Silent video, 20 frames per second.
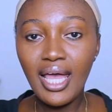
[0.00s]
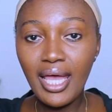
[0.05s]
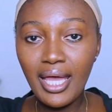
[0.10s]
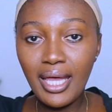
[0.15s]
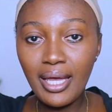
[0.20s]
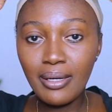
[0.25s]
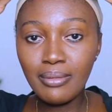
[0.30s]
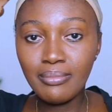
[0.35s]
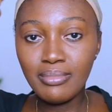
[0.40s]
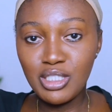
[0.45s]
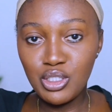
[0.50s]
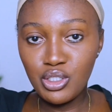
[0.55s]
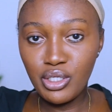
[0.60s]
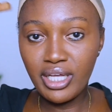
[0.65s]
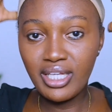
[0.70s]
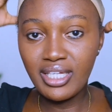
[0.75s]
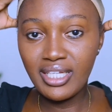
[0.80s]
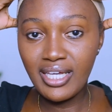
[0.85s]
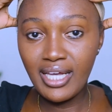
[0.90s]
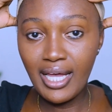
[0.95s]
a
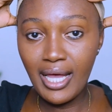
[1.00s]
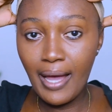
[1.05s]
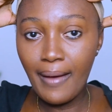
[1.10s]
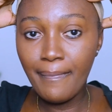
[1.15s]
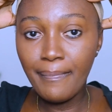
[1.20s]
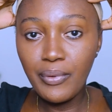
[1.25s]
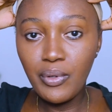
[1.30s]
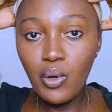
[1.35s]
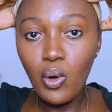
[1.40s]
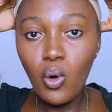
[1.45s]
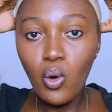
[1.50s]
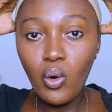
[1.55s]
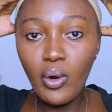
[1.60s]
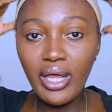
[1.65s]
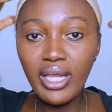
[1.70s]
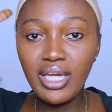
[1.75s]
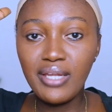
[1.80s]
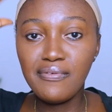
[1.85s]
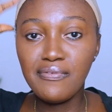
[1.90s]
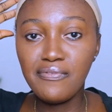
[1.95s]
stocking cap or
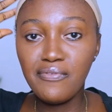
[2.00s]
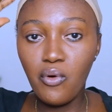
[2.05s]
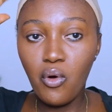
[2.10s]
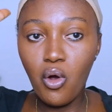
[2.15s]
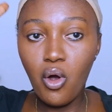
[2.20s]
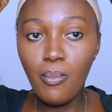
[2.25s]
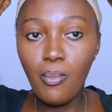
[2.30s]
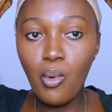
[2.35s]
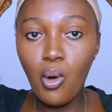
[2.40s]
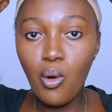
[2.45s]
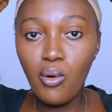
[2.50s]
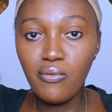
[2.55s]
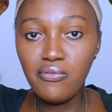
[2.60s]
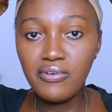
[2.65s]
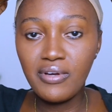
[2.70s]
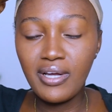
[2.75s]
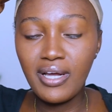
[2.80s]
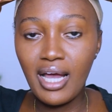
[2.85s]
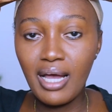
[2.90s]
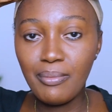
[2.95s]
any form of
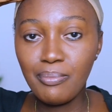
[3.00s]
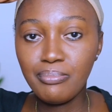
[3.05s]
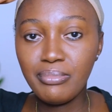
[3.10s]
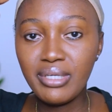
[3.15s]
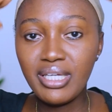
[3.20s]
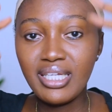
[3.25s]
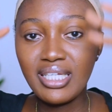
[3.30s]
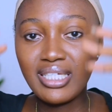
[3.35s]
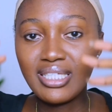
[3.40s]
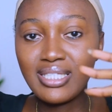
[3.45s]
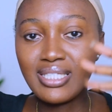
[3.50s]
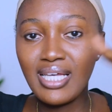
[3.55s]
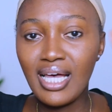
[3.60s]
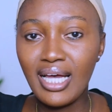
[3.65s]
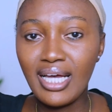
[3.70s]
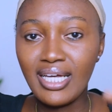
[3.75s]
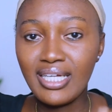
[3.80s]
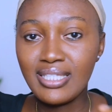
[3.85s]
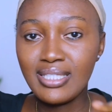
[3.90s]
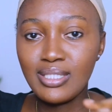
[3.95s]
cap, being it
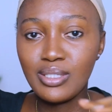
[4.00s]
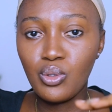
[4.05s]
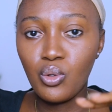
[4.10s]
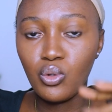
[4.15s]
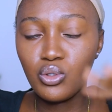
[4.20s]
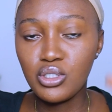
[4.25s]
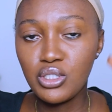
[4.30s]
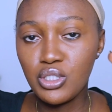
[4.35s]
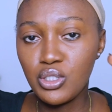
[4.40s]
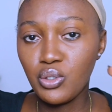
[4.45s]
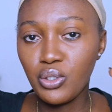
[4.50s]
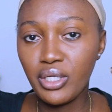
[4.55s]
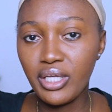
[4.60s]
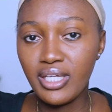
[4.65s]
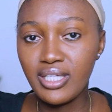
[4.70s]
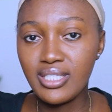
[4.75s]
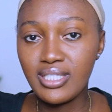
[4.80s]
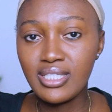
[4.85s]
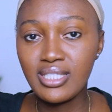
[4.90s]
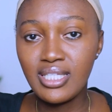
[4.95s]
tights or
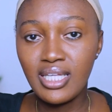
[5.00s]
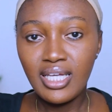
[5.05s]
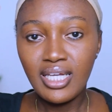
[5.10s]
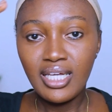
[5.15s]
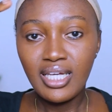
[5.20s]
stockings,